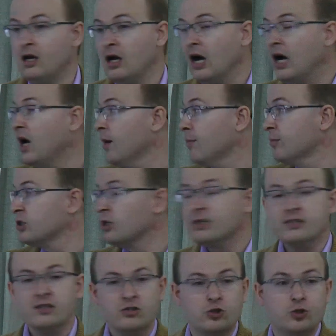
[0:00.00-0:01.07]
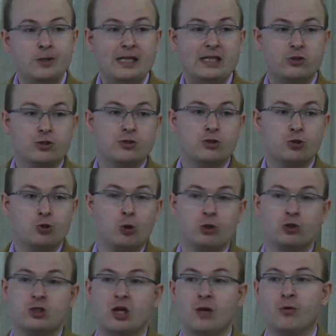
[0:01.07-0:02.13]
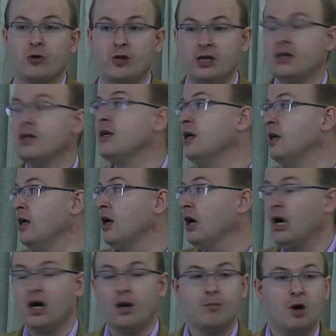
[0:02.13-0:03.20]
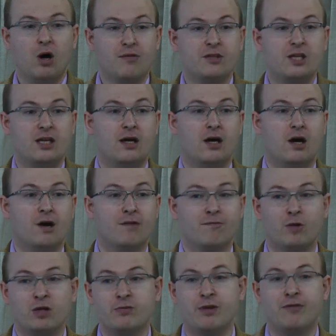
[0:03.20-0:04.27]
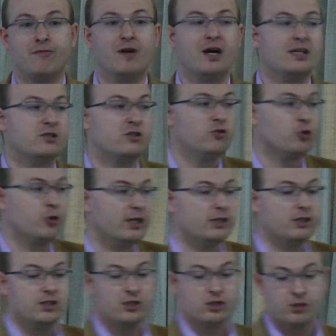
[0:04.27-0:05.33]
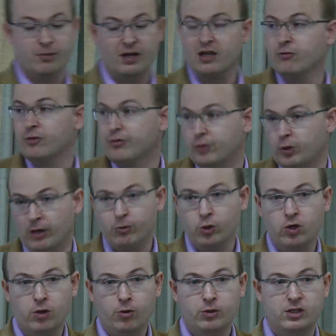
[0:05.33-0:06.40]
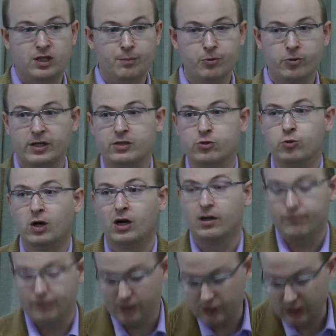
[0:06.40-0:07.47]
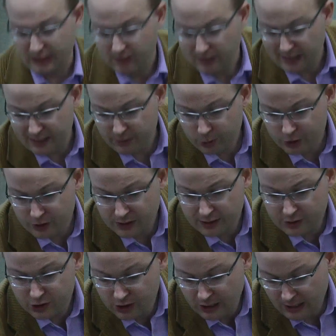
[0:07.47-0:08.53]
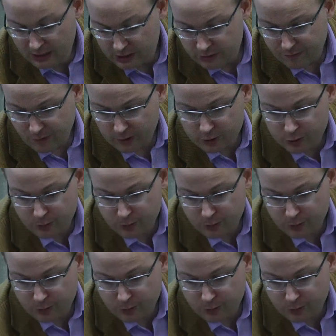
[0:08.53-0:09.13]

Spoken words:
So this is really just a short summary of what we find during this systematic review. I will go deeper into all of this in a later stage as far as